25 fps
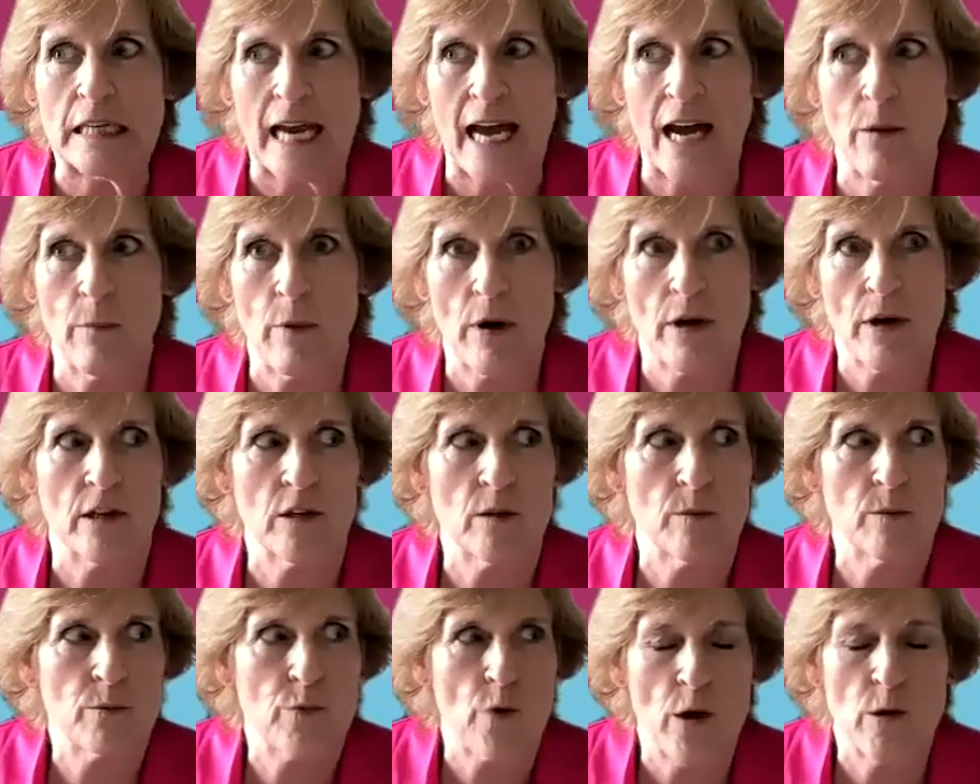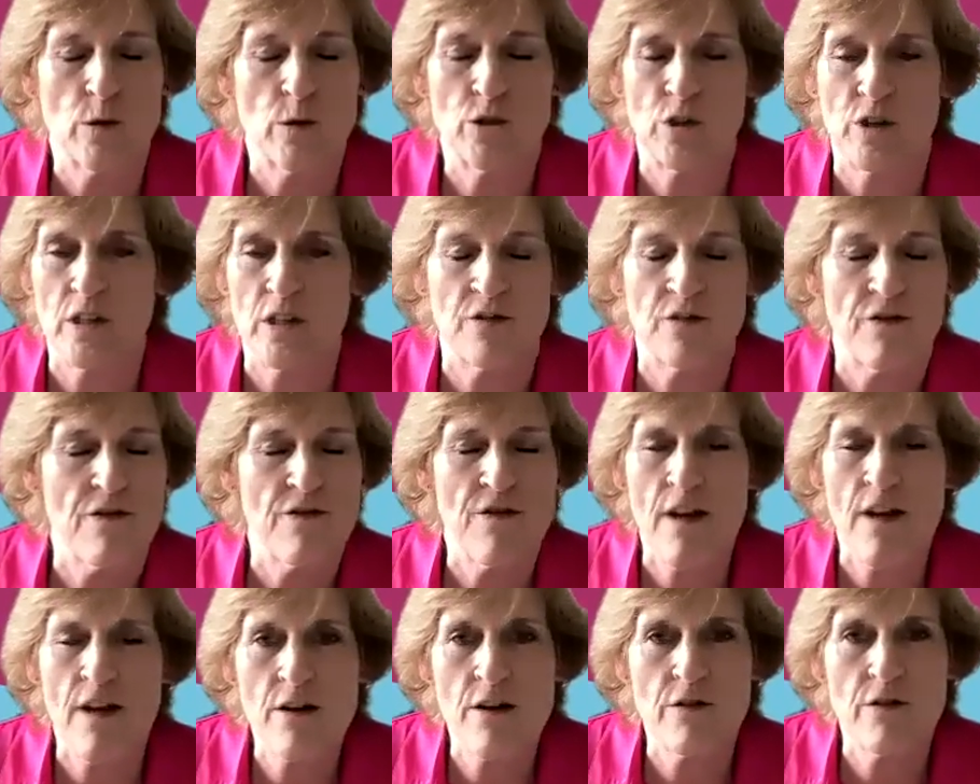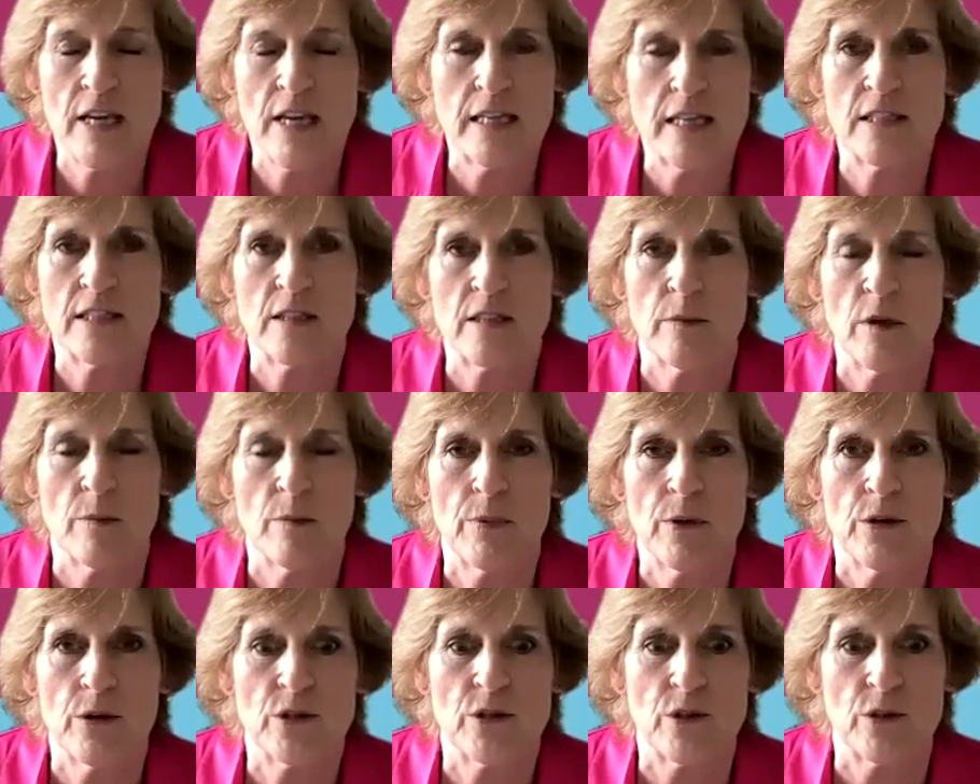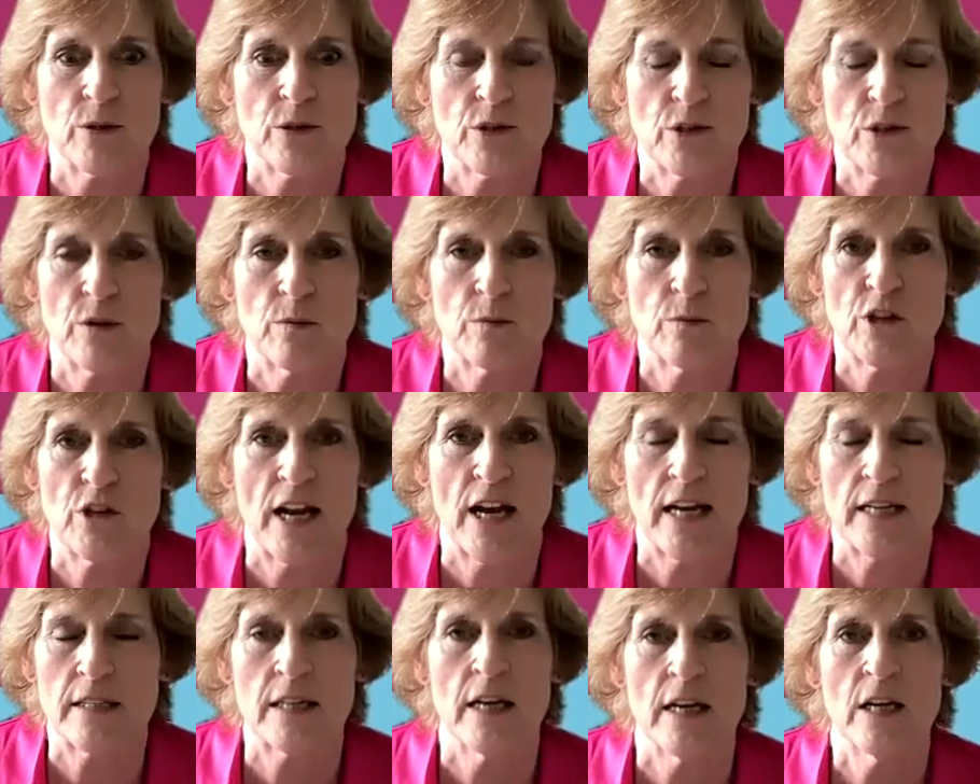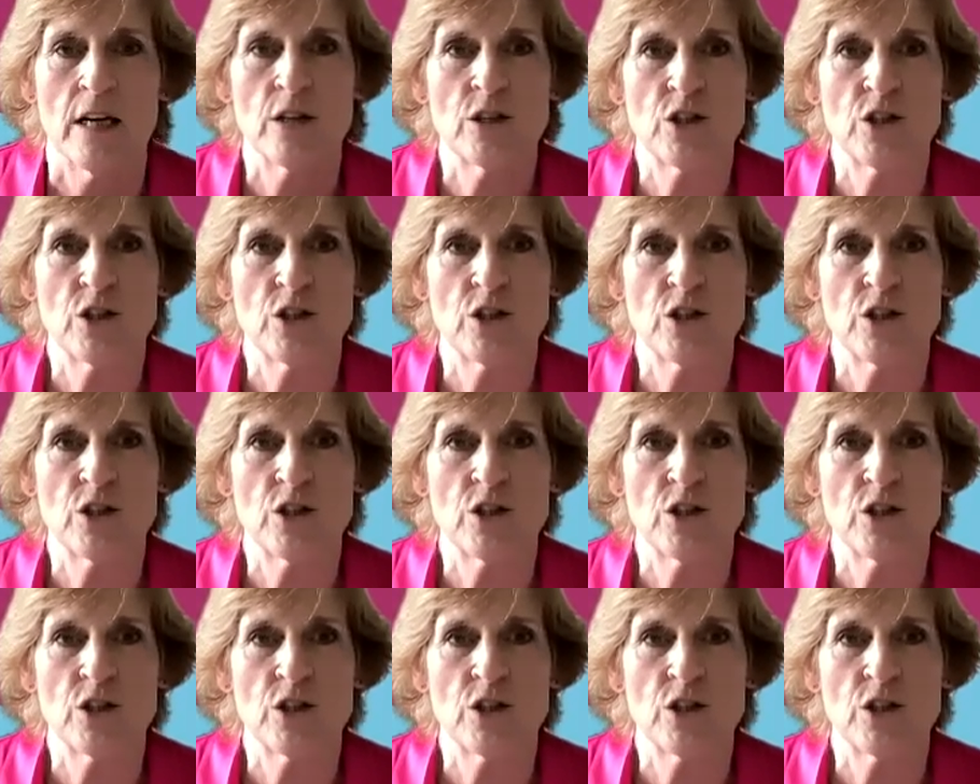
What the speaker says: how am I going to broach this very intimate personal subject,